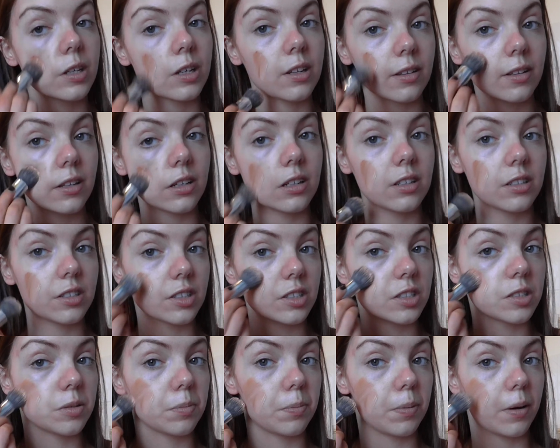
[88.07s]
And then I
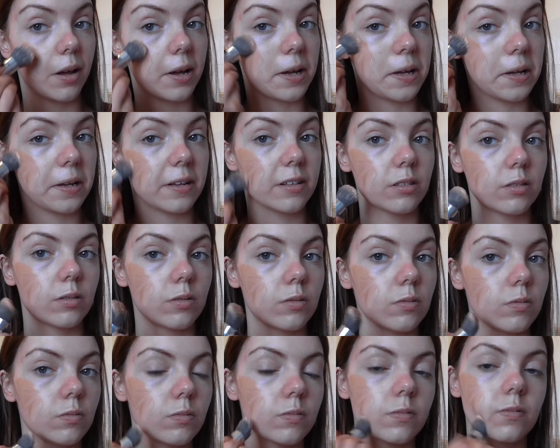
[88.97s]
just apply
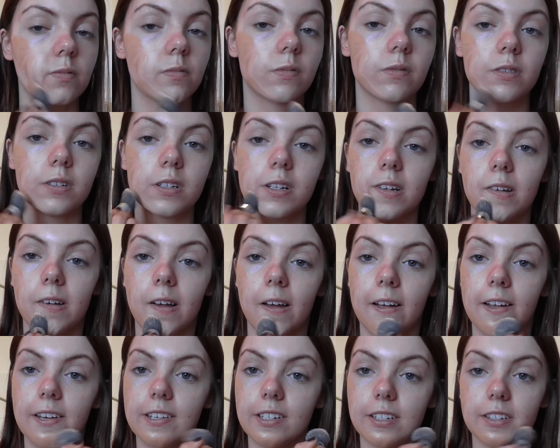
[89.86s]

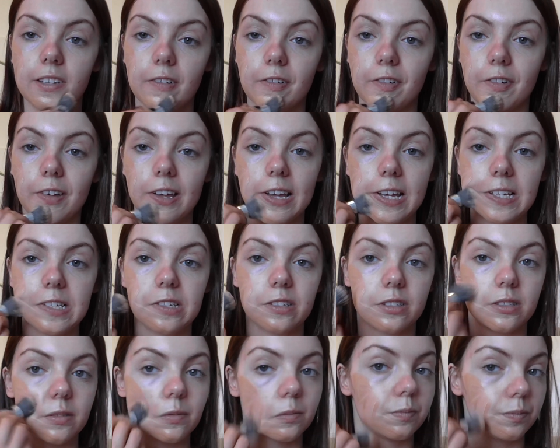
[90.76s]
to the
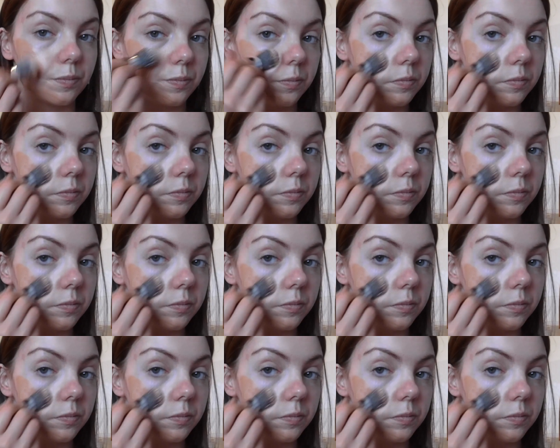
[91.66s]
face.